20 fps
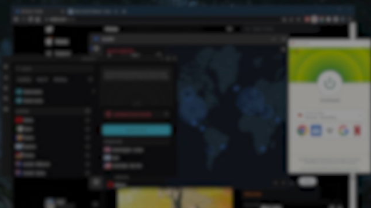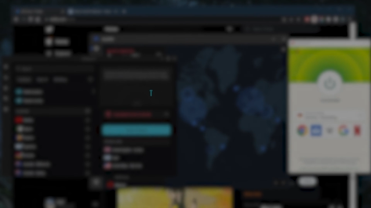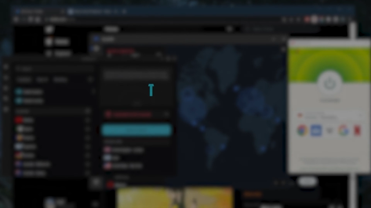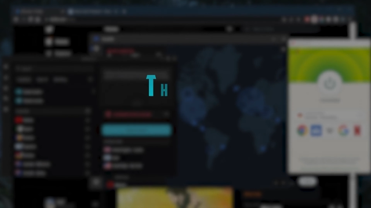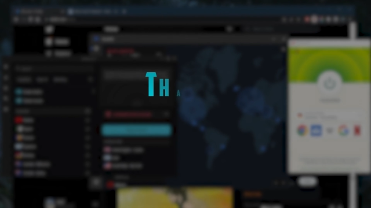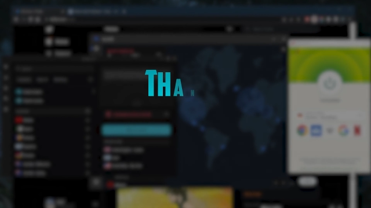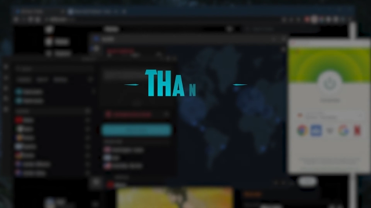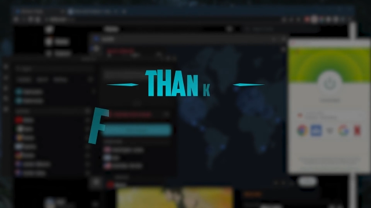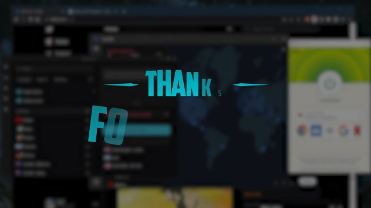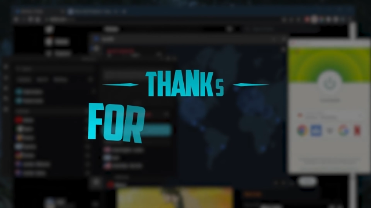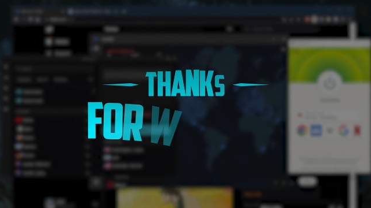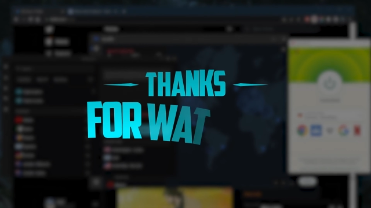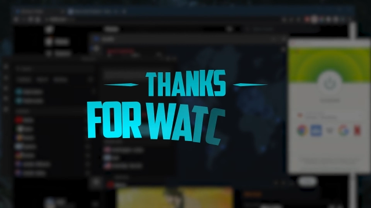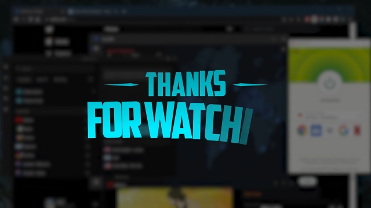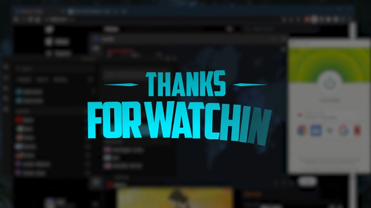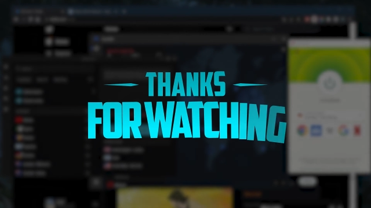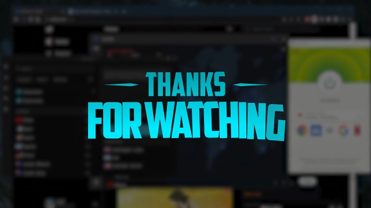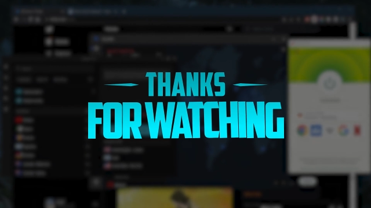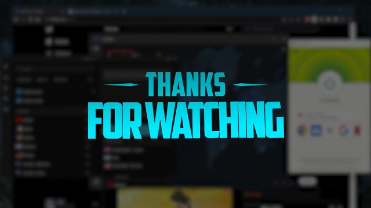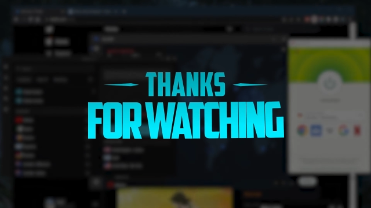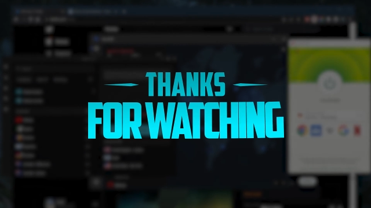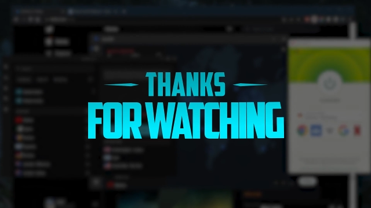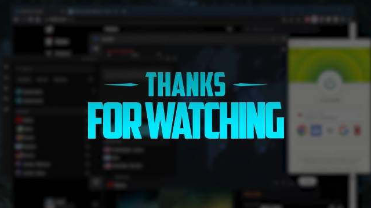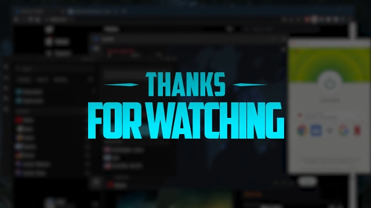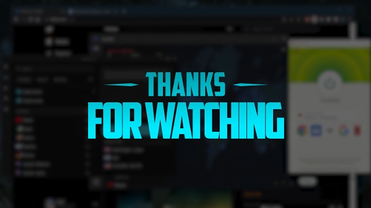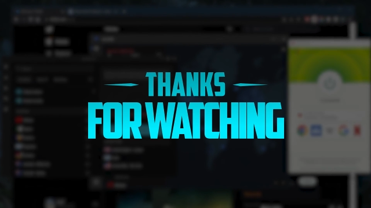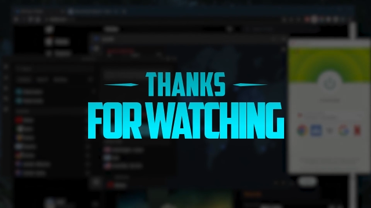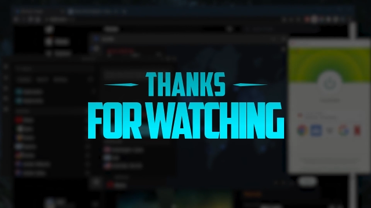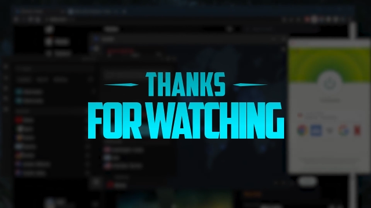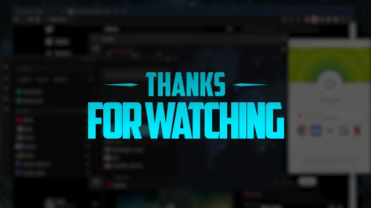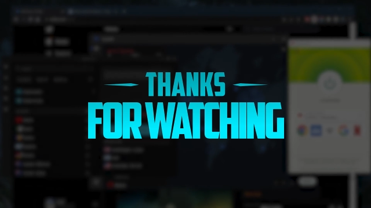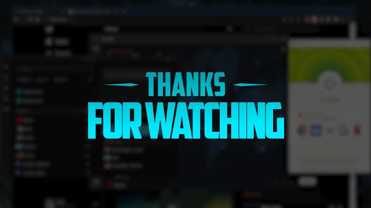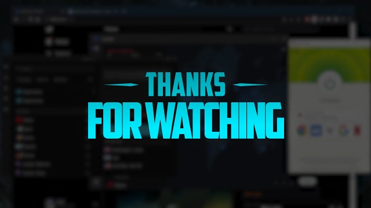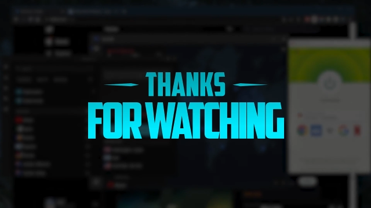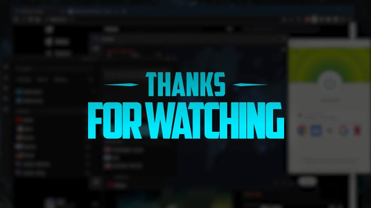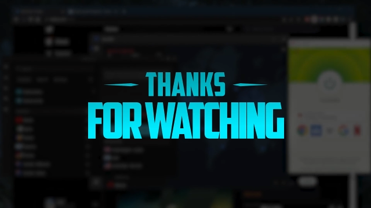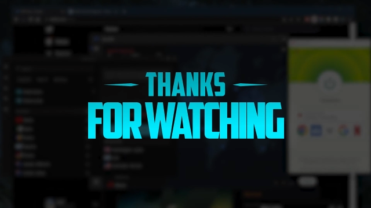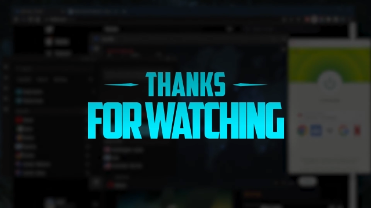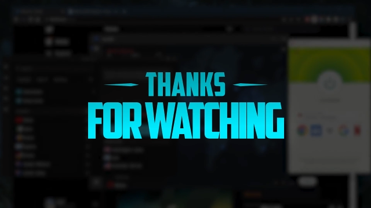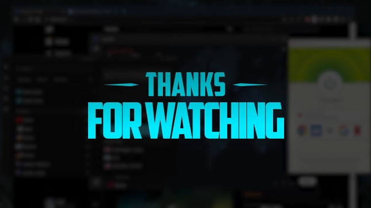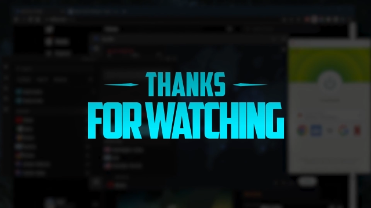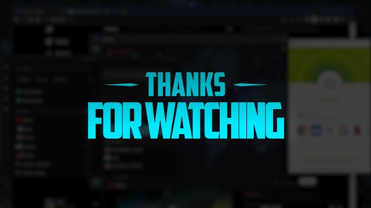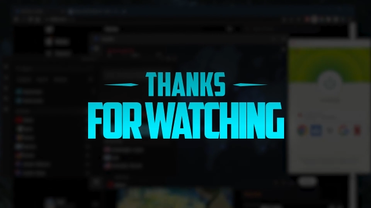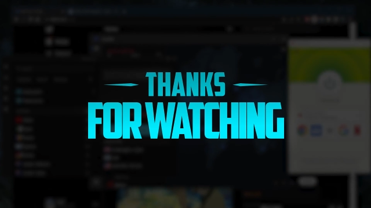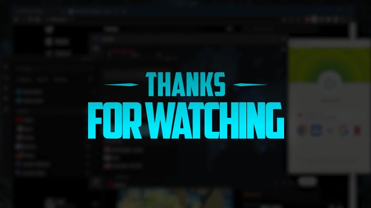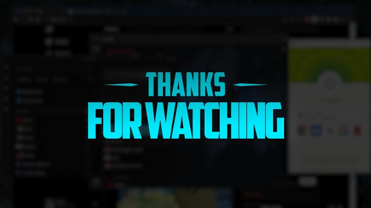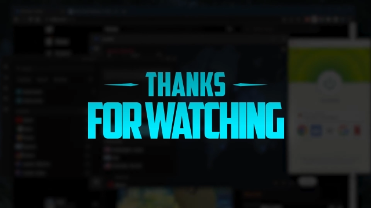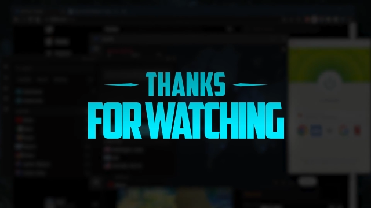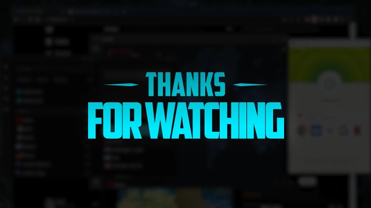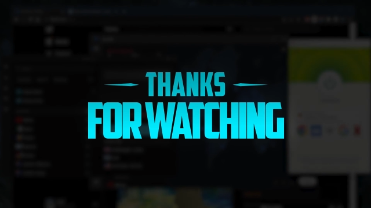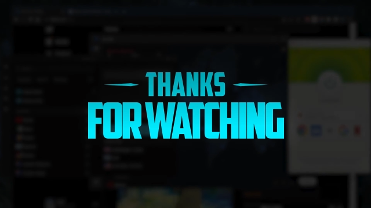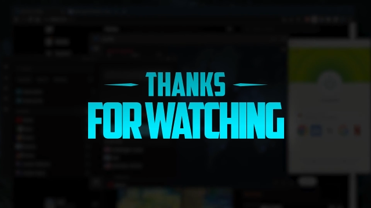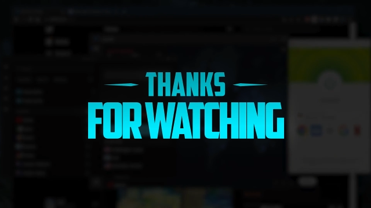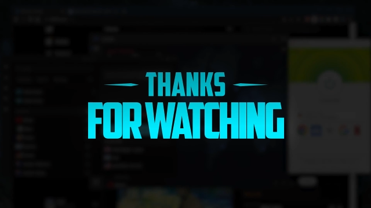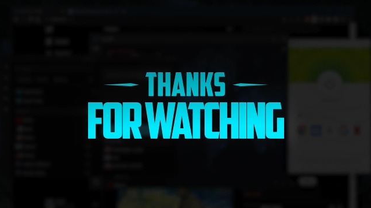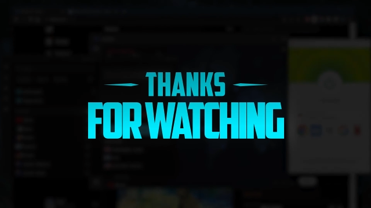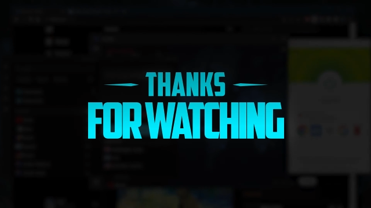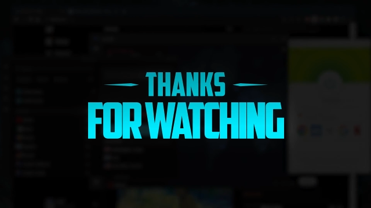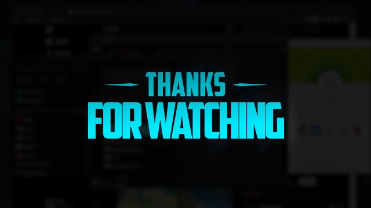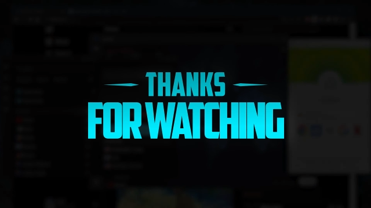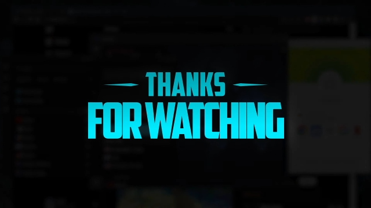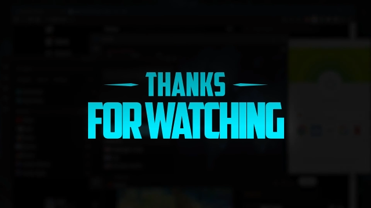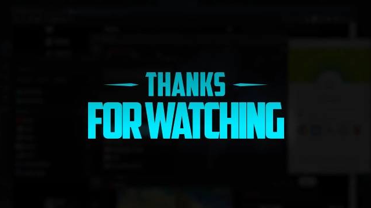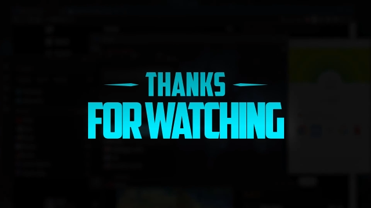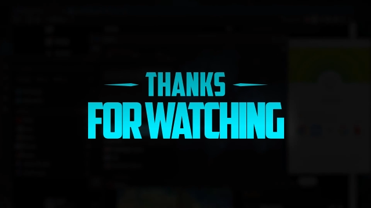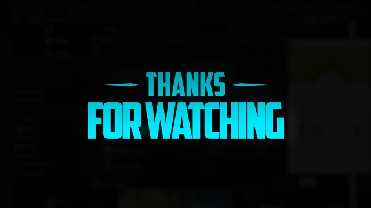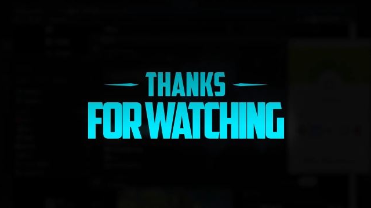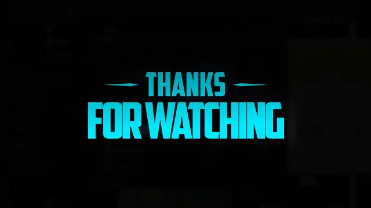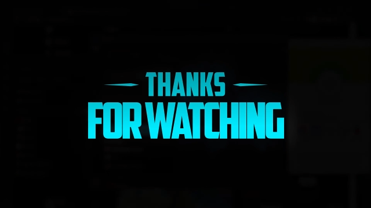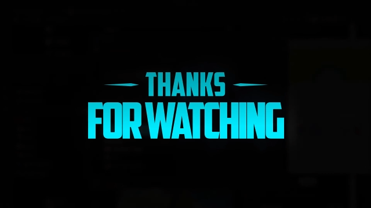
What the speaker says: Nobody's mouth can be seen.